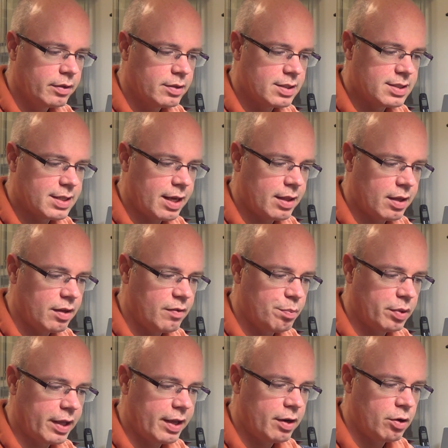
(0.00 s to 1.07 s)
to say that you've
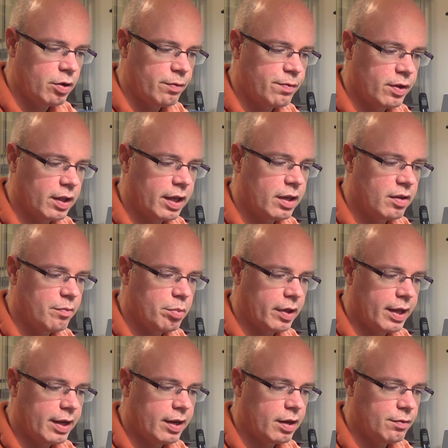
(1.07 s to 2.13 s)
played it or feel like you've
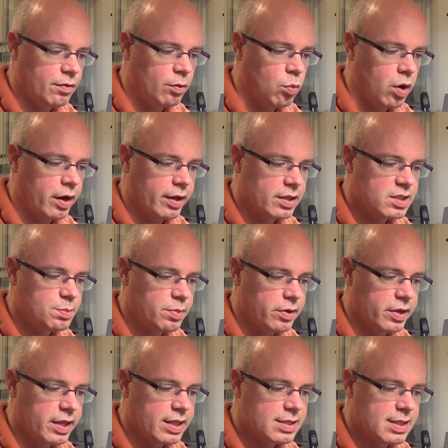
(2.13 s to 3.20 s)
played it. If you want to
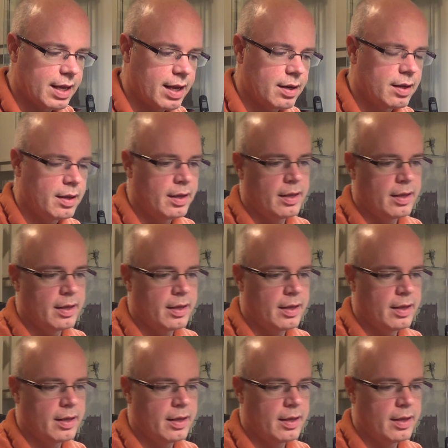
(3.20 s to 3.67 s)
experience that